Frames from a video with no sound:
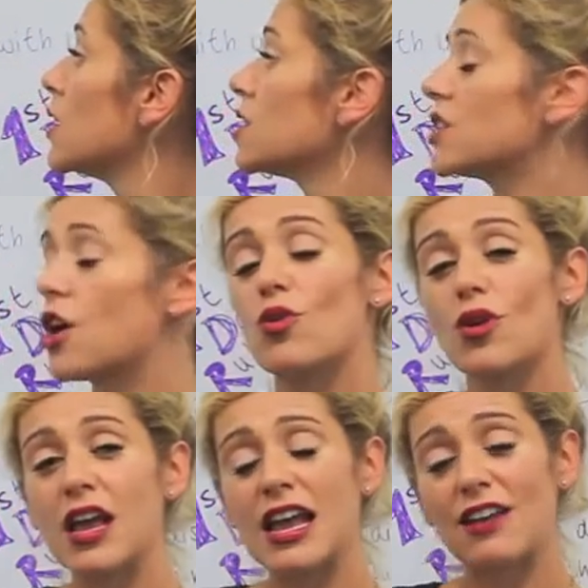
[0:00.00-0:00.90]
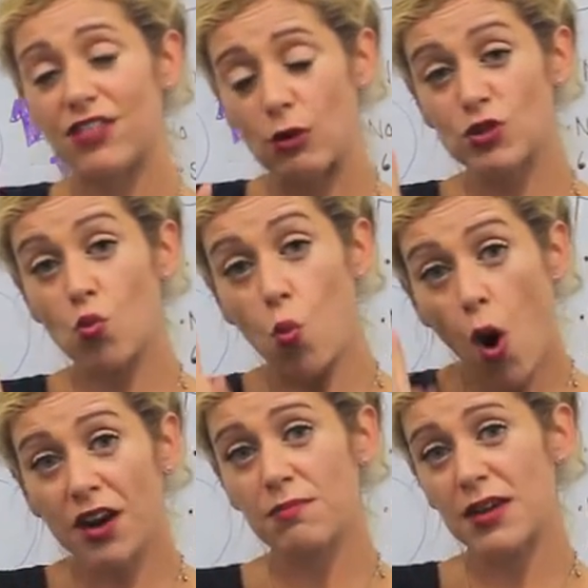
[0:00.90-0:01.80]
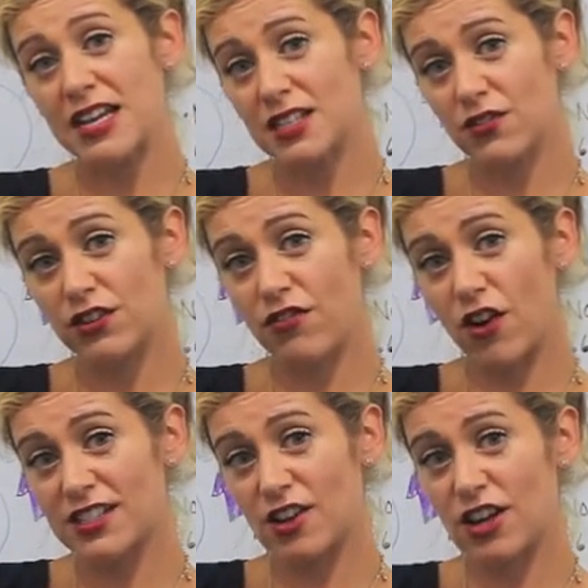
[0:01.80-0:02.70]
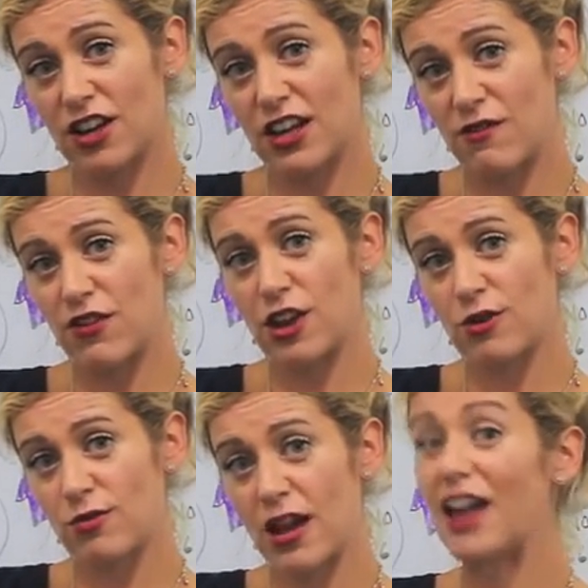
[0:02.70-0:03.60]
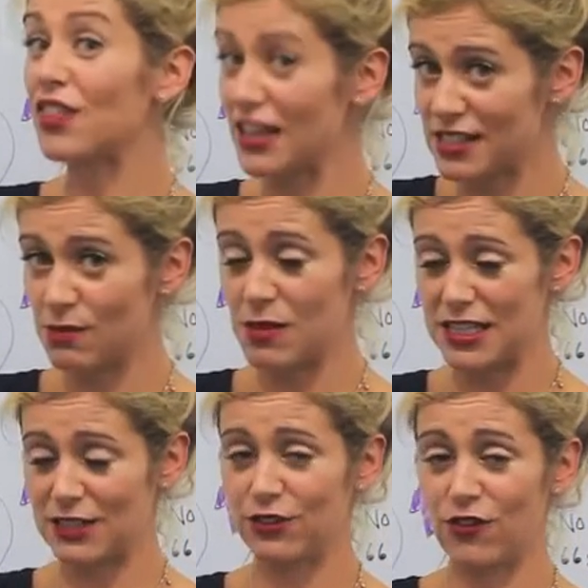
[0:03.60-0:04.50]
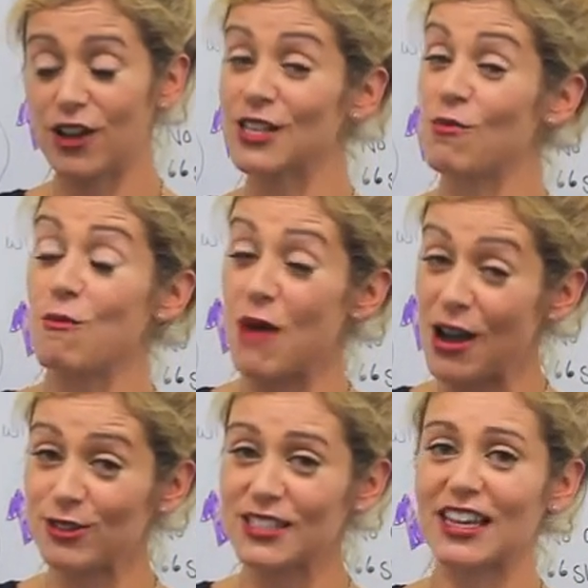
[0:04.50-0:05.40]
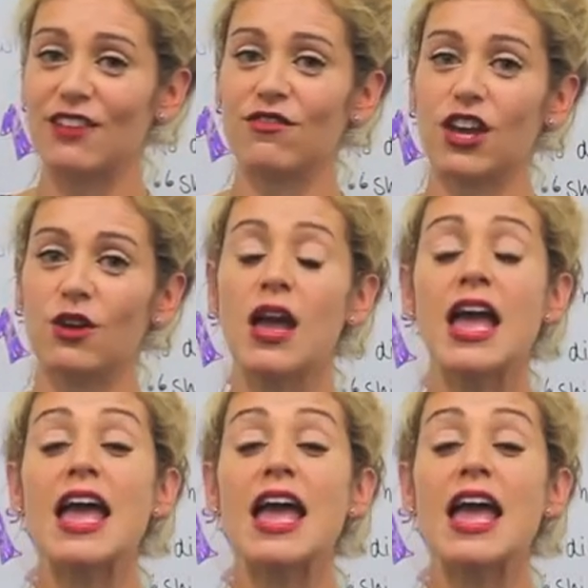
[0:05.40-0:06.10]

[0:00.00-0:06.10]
So if there was one piece of advice I could give you, and that's the piece of advice I'm about to give you,